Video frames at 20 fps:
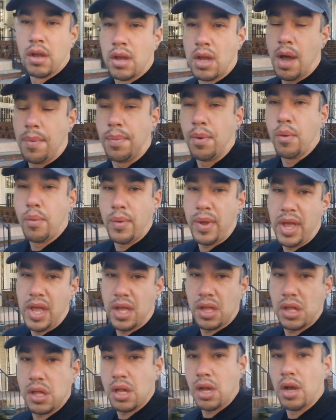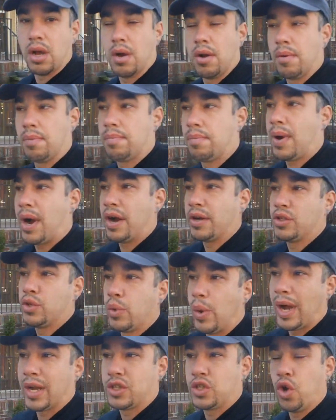couple of weeks uh, prior
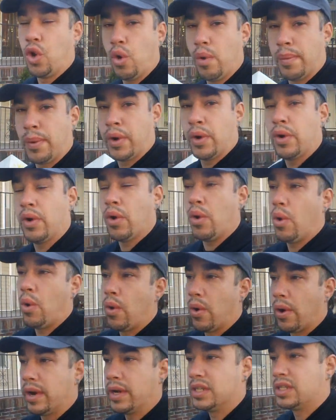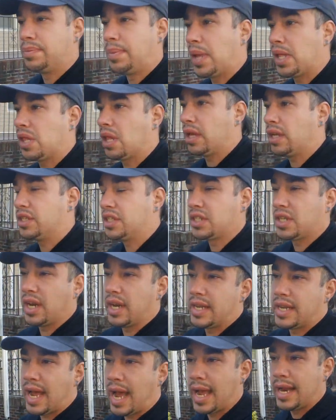to October, or it's basically just
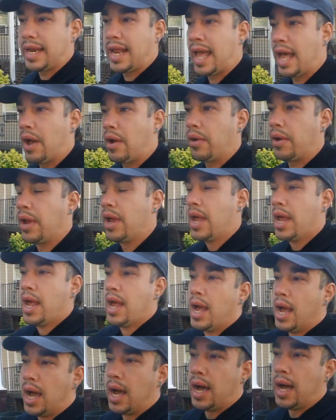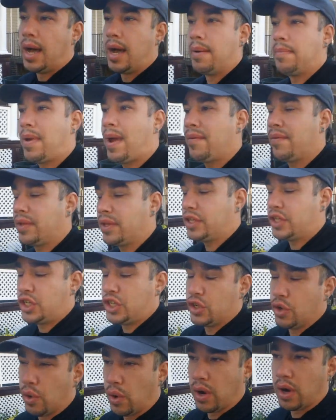going to die down. Uh, I'm not really
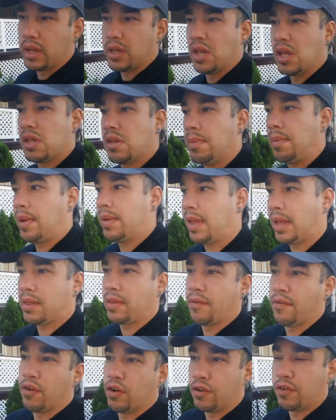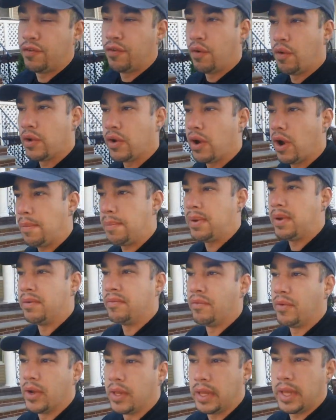sure, because this would be like the first full year I've
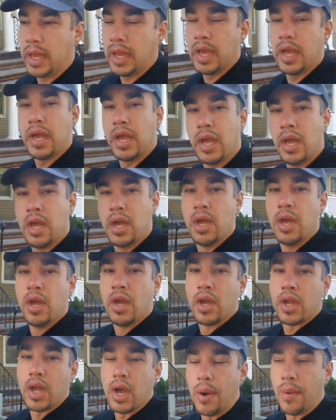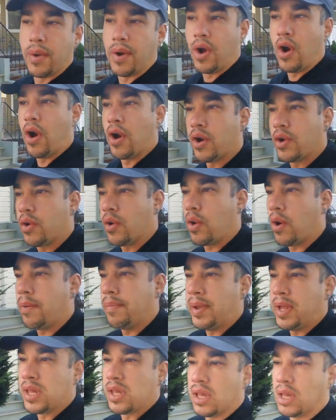been really going
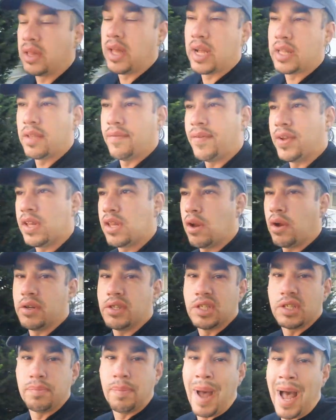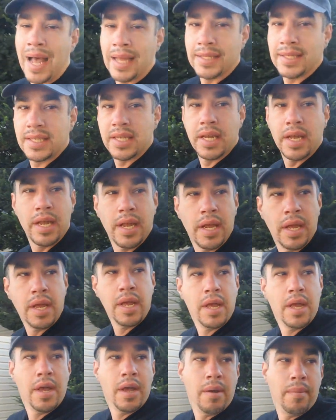hardcore, being selective at certain spots.
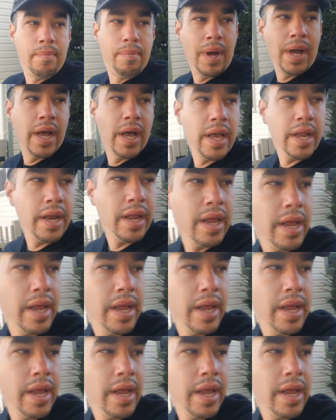But